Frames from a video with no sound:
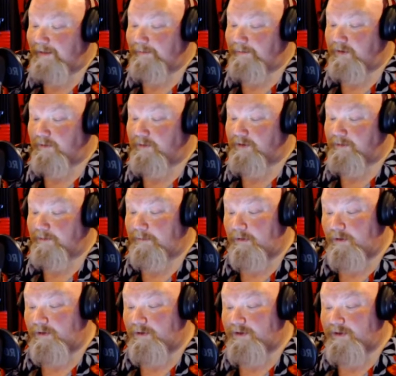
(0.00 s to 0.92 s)
you as a
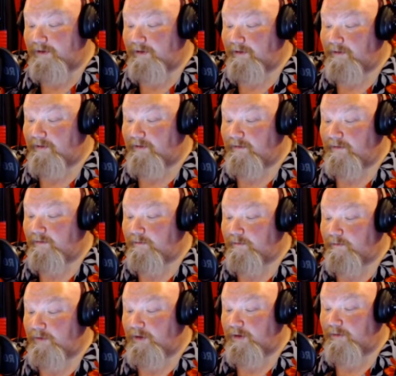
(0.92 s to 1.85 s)
person
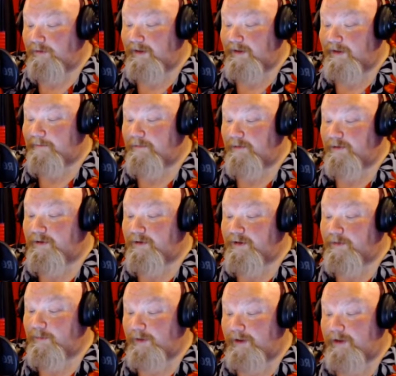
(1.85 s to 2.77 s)
with, unique pers
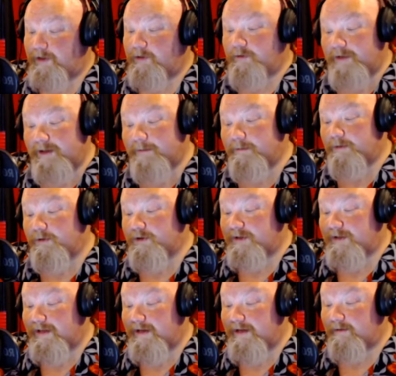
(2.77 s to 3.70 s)
with a unique
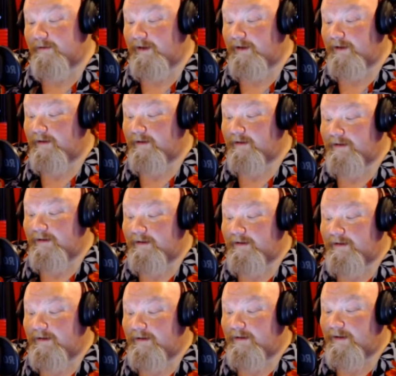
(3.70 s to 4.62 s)
personality
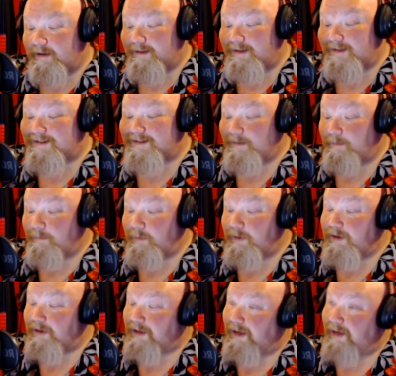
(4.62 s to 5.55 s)
is
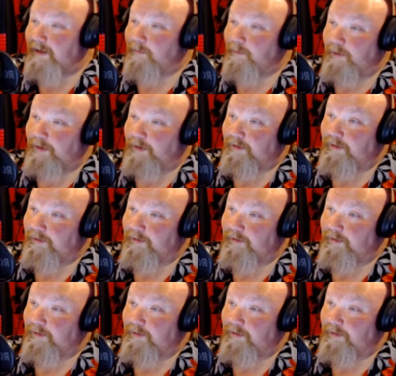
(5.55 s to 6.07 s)
someone not worth your